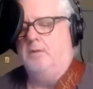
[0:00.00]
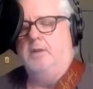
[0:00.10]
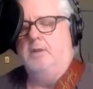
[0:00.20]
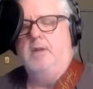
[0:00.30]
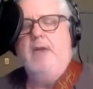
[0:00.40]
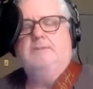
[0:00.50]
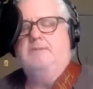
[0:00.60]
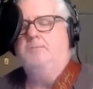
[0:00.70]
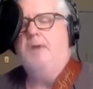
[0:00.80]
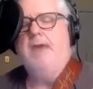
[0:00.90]
The
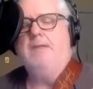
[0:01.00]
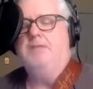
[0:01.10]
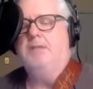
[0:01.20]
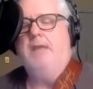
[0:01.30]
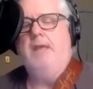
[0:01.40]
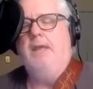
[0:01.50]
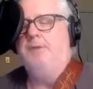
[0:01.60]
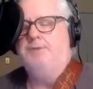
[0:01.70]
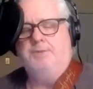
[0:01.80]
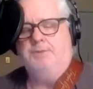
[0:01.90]

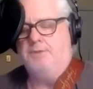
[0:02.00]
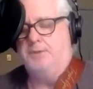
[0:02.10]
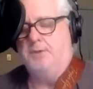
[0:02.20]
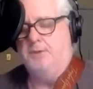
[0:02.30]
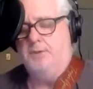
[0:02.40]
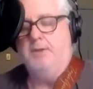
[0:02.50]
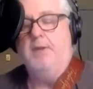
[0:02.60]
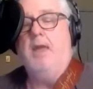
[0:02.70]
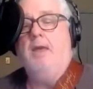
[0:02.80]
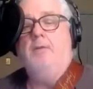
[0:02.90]
expectations,
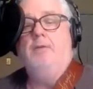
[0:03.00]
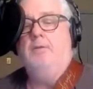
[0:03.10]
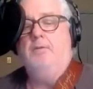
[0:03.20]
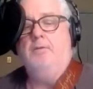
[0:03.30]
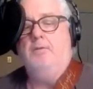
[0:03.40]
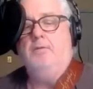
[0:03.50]
hurt and anger,